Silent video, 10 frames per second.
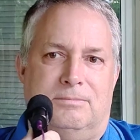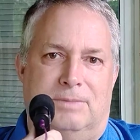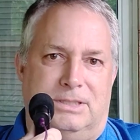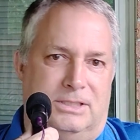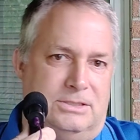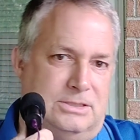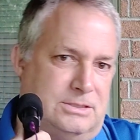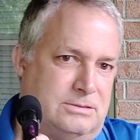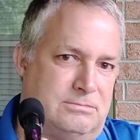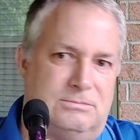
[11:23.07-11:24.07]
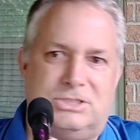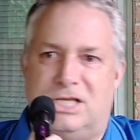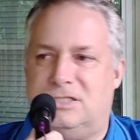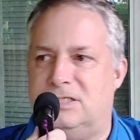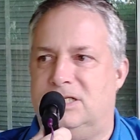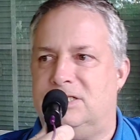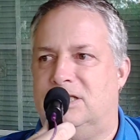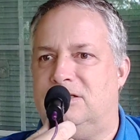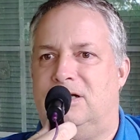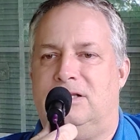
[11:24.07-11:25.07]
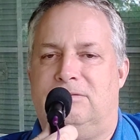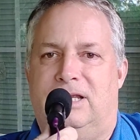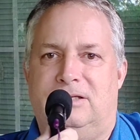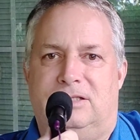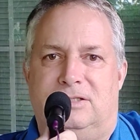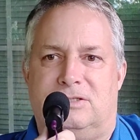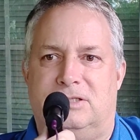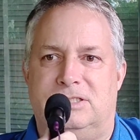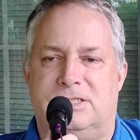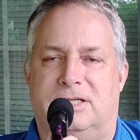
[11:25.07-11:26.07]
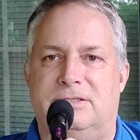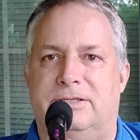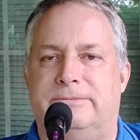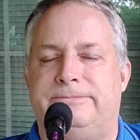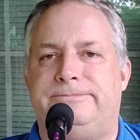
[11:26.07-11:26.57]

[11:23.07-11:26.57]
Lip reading: But they're just chasing each other all around in the trees out there.